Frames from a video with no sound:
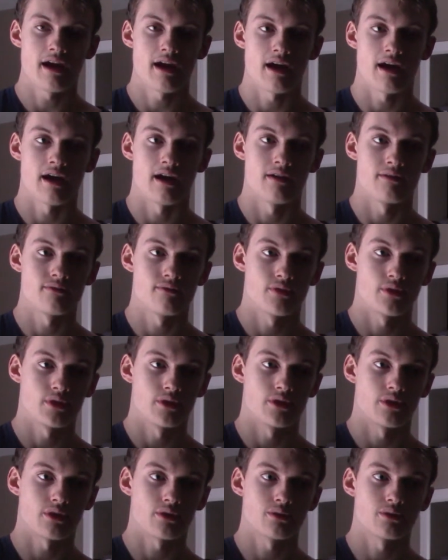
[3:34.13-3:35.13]
Uh, for
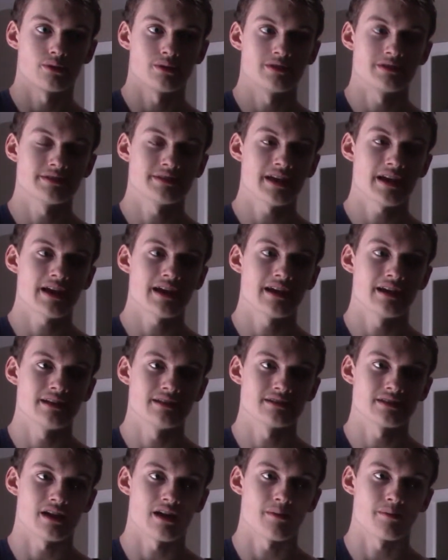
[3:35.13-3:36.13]
the
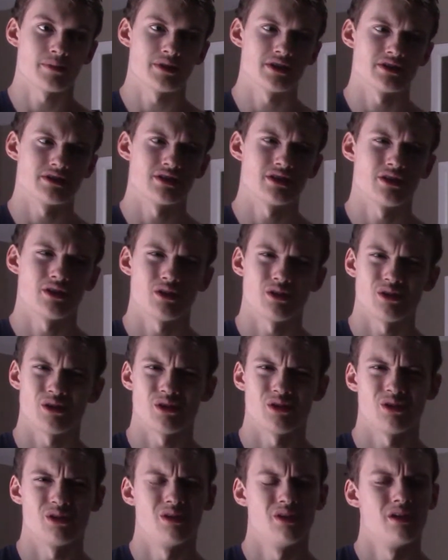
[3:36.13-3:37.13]
Crusades, up
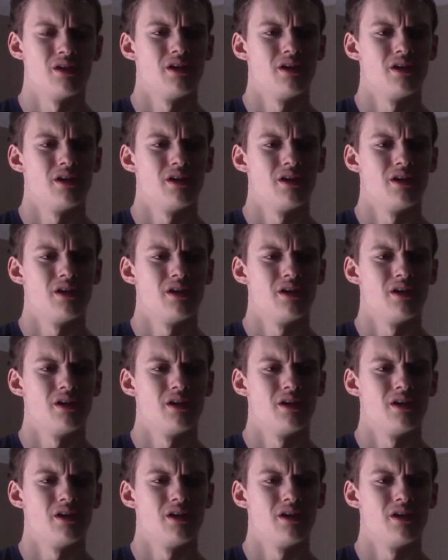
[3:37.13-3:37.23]
until